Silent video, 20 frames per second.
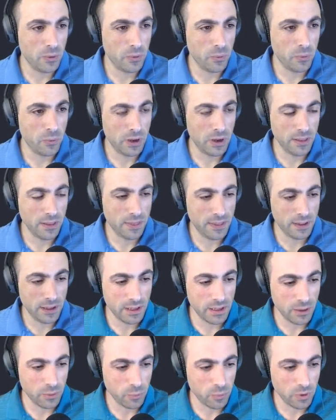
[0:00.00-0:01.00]
One thing
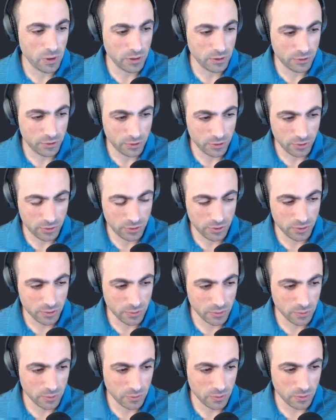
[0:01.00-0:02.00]
I want to
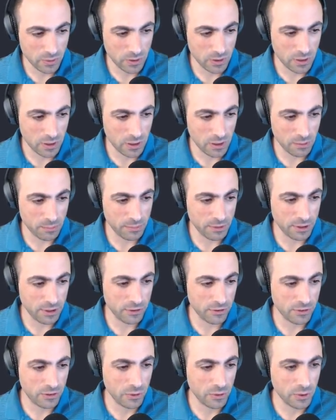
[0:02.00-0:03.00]
do
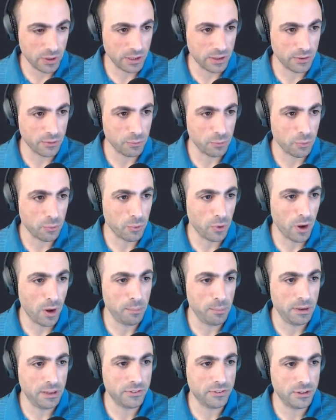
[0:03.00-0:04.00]
is look at raw
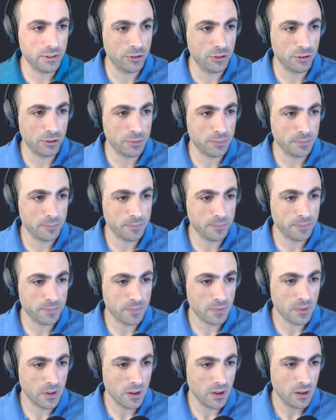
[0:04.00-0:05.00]
message
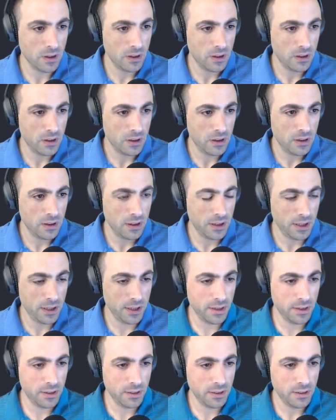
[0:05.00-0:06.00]

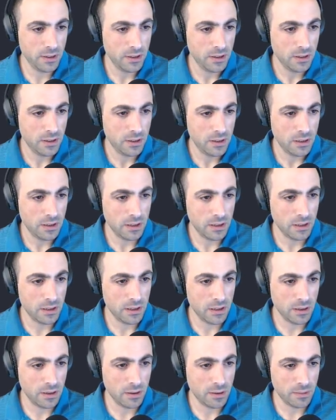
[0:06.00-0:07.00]
here
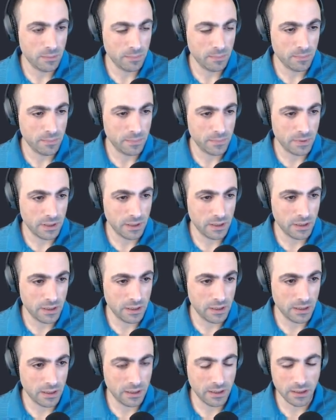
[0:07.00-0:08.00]

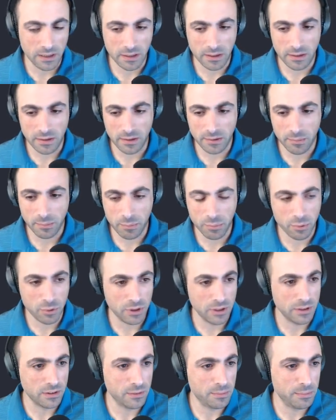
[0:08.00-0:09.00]
and
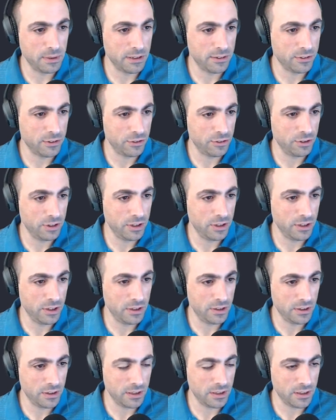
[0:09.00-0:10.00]
print message
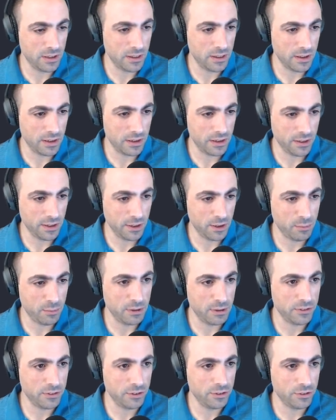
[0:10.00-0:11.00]
here, and then here
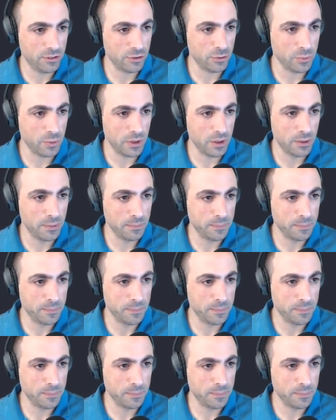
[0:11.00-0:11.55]
message as well.